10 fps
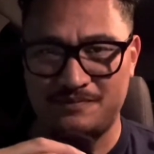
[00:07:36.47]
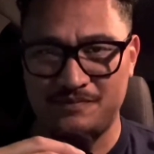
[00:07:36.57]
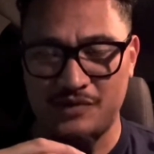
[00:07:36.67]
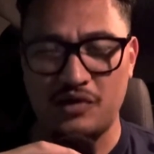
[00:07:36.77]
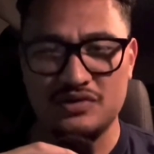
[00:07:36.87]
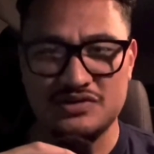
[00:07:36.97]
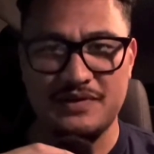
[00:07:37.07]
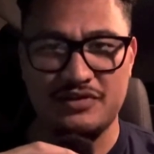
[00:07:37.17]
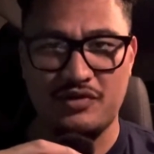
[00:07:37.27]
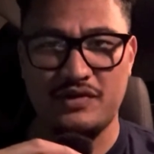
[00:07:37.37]
going to be
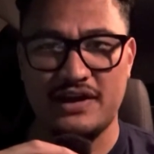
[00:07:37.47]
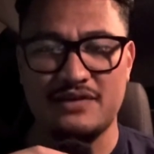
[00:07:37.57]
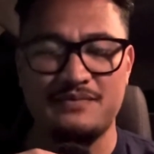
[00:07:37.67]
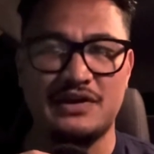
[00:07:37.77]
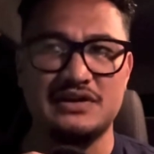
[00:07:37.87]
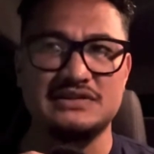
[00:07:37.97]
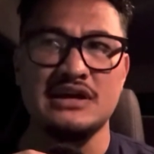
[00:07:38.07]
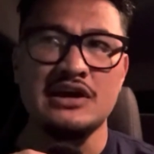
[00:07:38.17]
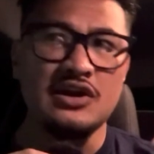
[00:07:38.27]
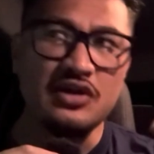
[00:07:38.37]
thrown at him, because
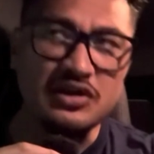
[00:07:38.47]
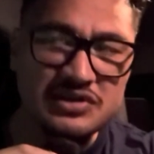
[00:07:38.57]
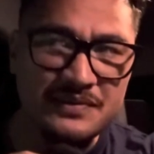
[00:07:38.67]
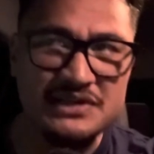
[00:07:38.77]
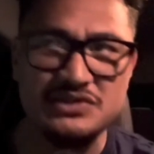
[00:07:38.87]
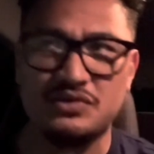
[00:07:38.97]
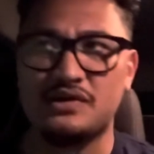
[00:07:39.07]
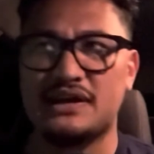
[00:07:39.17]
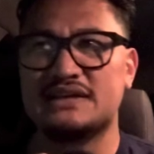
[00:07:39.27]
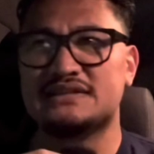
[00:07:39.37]
not too much
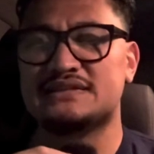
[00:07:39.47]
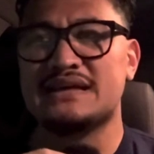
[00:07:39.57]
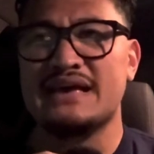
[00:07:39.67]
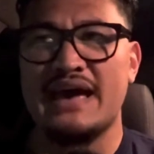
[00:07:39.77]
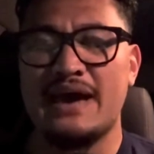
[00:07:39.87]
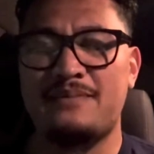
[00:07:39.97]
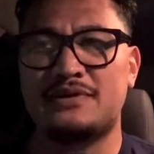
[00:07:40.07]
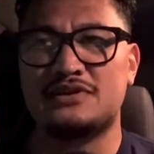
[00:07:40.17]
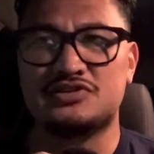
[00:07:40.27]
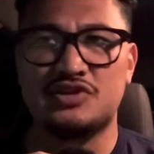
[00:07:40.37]
talk has
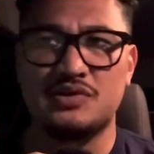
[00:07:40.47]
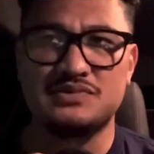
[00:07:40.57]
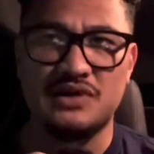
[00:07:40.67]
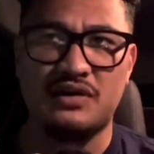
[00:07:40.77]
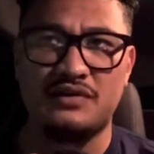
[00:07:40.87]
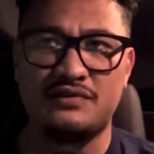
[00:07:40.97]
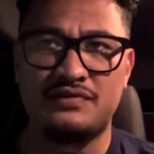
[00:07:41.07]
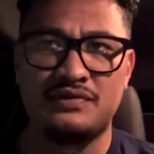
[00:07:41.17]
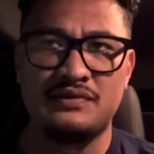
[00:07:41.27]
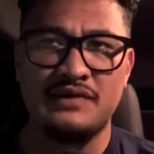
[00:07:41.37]
happened in terms
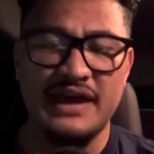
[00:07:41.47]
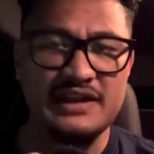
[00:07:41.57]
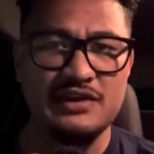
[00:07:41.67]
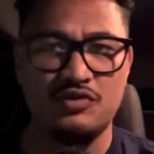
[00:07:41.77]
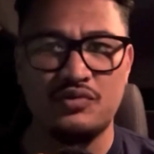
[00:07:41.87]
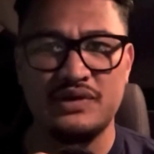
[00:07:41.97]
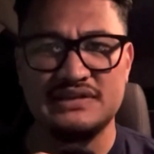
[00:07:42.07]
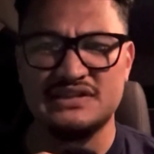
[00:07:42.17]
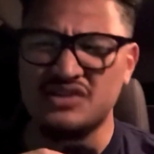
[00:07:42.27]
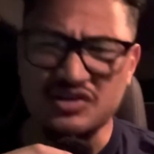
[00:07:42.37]
of Andy Ruiz.
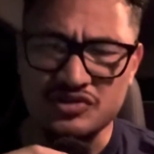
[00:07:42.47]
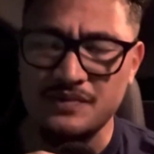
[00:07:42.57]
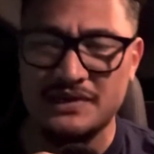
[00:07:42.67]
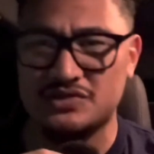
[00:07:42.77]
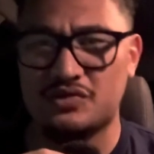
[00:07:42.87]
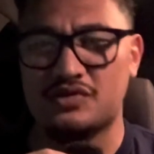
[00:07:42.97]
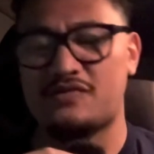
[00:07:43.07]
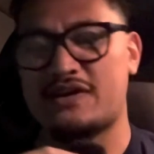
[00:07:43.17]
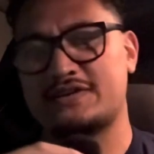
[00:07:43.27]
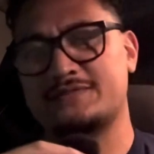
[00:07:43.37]
There's not too much talk
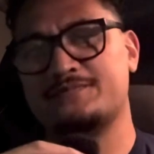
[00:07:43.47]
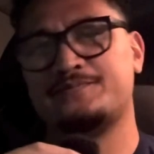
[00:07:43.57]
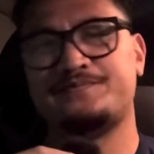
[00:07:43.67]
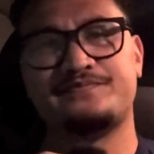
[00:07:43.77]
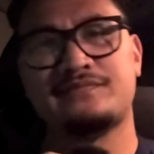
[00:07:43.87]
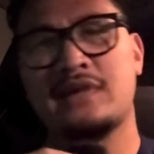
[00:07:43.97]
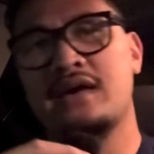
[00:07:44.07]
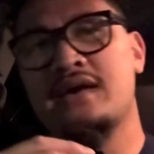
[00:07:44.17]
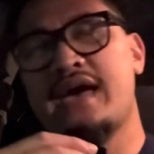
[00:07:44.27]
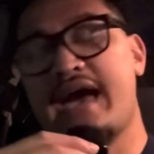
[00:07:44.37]
around him.
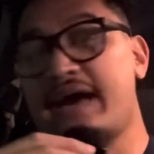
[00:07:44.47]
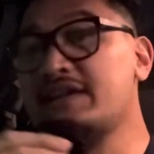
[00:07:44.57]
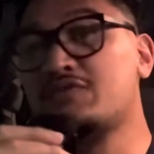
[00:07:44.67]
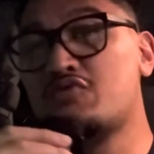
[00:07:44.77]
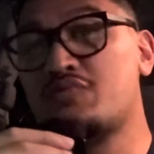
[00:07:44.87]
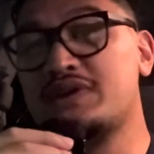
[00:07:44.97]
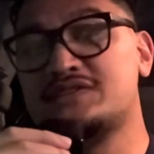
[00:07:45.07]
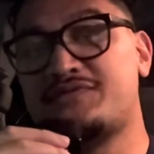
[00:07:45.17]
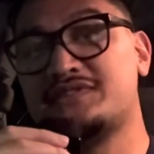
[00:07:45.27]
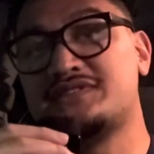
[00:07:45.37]
Andy Ruiz
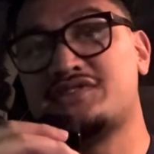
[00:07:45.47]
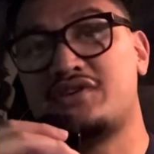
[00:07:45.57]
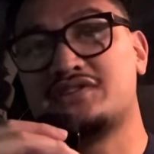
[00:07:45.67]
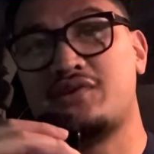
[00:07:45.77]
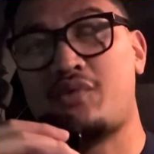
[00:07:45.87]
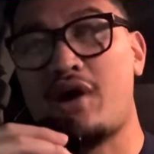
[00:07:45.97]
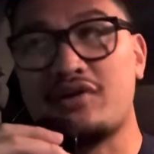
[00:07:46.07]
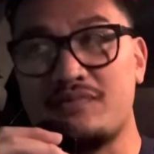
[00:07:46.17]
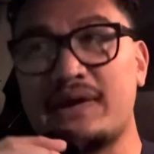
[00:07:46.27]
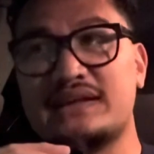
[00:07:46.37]
versus Deontay
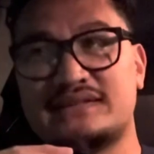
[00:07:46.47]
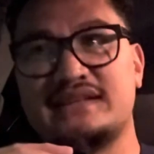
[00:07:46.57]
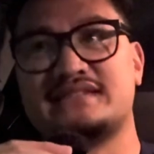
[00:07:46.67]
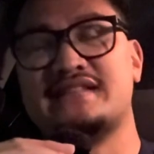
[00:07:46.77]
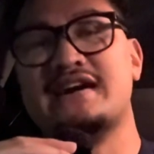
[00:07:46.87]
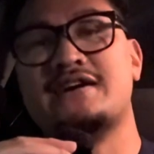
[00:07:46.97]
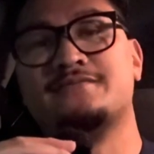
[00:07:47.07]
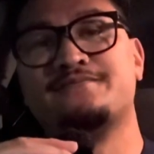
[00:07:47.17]
Wilder makes sense now.